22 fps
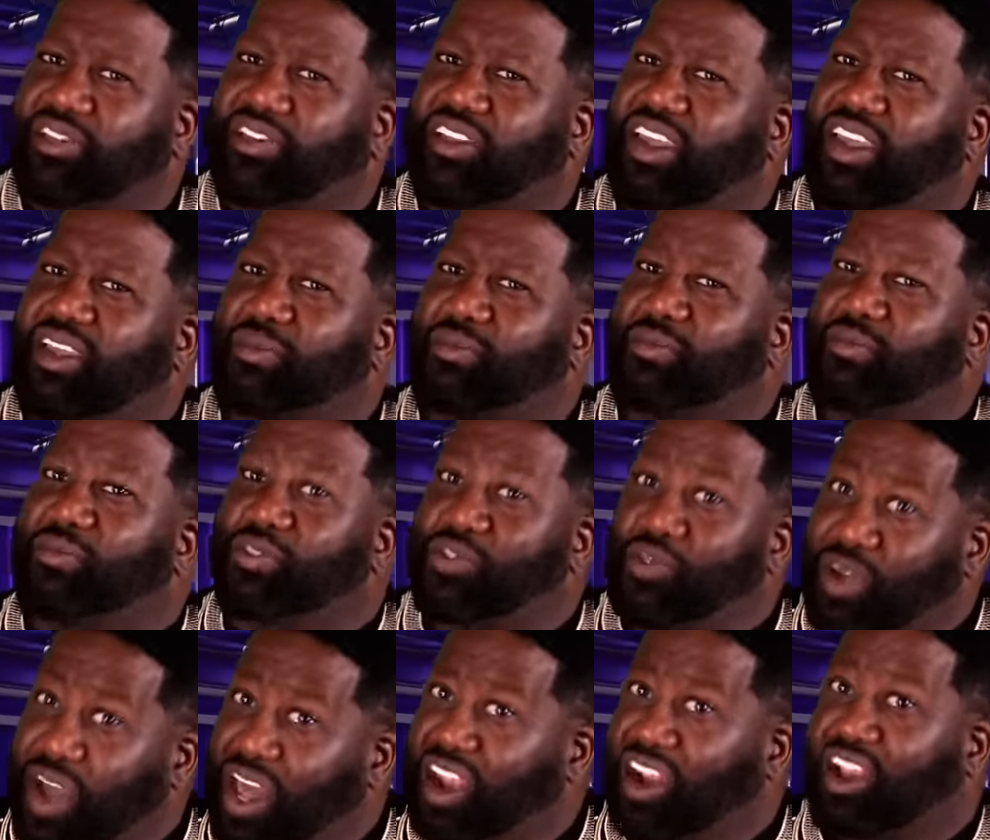He said,
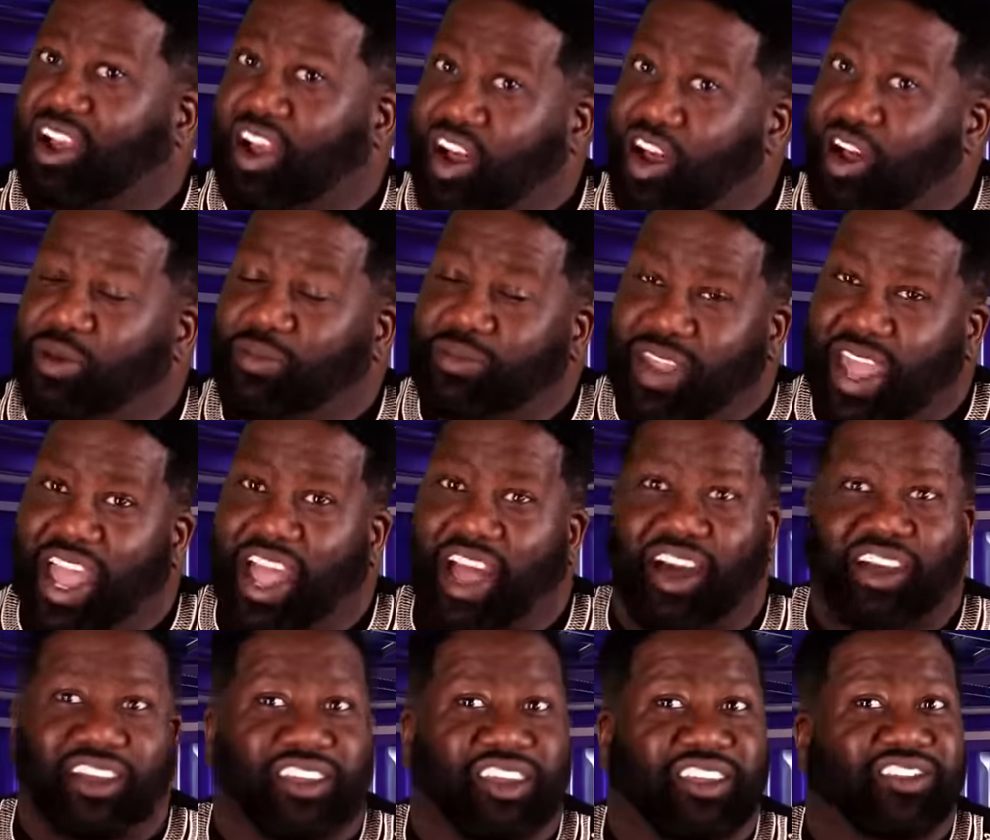you got to calm
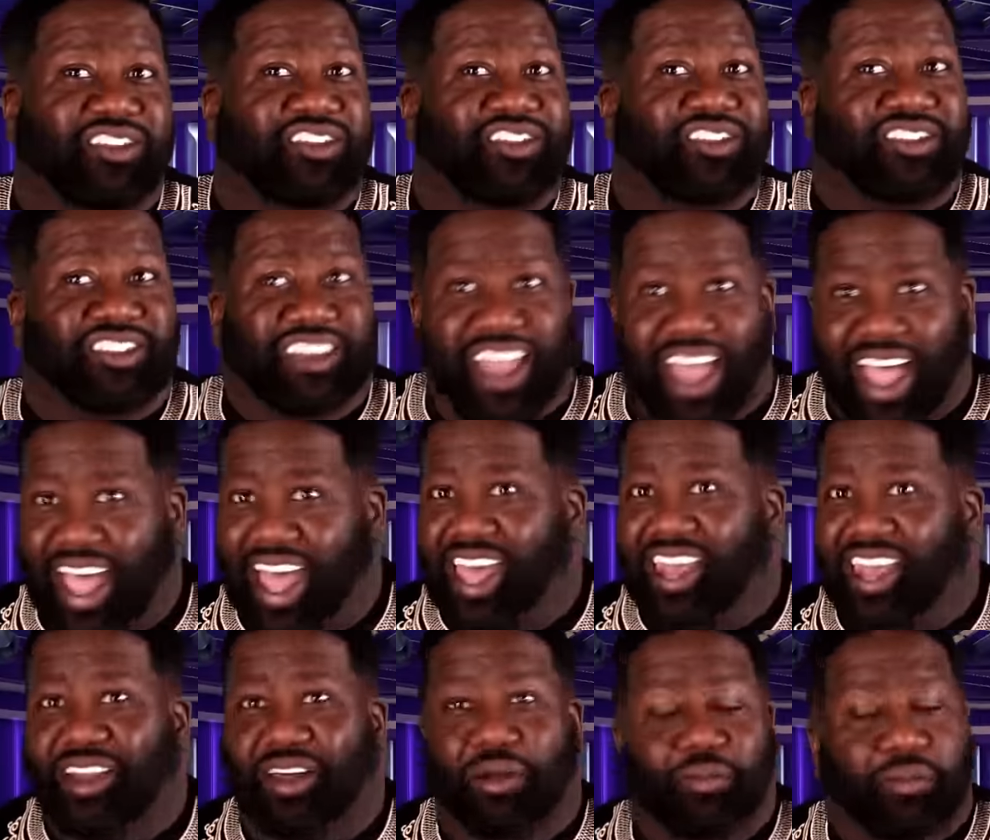down. This is
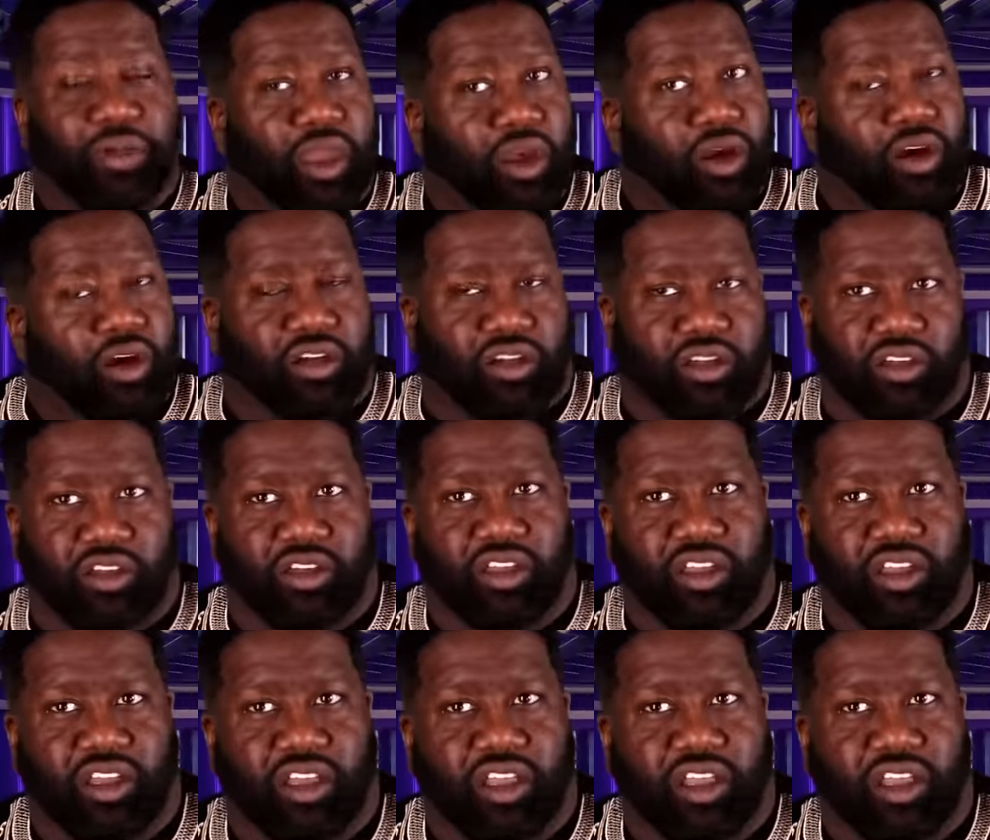not America.